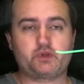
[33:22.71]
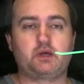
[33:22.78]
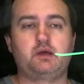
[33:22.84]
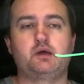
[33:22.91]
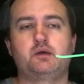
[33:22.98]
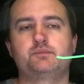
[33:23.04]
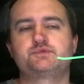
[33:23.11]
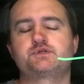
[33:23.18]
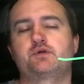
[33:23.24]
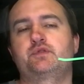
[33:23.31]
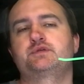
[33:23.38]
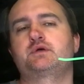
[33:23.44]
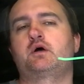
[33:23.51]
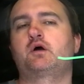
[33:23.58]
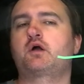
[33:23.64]

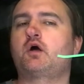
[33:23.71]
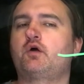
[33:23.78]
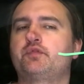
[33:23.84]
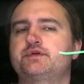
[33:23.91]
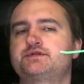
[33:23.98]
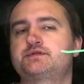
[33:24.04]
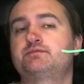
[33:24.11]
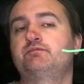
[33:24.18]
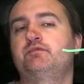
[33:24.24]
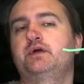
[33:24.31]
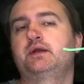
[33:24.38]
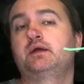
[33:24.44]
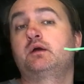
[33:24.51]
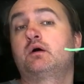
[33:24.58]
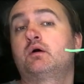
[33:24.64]
So I'll call this
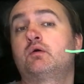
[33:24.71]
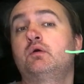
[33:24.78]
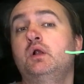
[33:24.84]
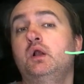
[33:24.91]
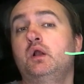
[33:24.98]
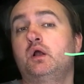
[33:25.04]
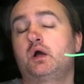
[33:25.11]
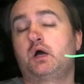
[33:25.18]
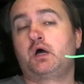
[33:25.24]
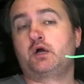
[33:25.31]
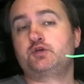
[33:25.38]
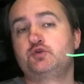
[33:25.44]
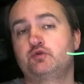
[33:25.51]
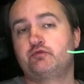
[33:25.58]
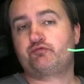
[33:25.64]
video
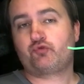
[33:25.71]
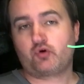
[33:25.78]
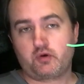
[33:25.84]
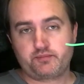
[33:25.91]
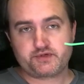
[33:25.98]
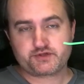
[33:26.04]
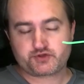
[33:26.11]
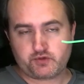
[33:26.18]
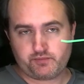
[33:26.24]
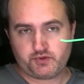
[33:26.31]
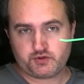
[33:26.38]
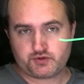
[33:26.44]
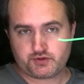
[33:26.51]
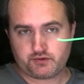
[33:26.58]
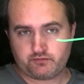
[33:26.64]
uniform
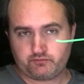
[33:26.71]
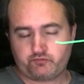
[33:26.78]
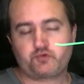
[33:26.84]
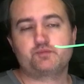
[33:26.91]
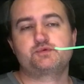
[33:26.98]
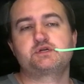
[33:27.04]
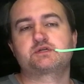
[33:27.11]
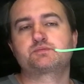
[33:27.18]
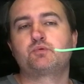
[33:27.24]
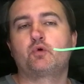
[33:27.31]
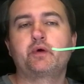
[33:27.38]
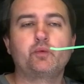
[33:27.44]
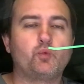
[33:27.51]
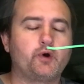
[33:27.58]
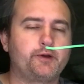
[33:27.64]
distribution from
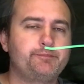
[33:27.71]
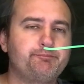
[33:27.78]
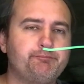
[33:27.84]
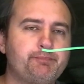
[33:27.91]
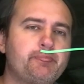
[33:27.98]
6.1.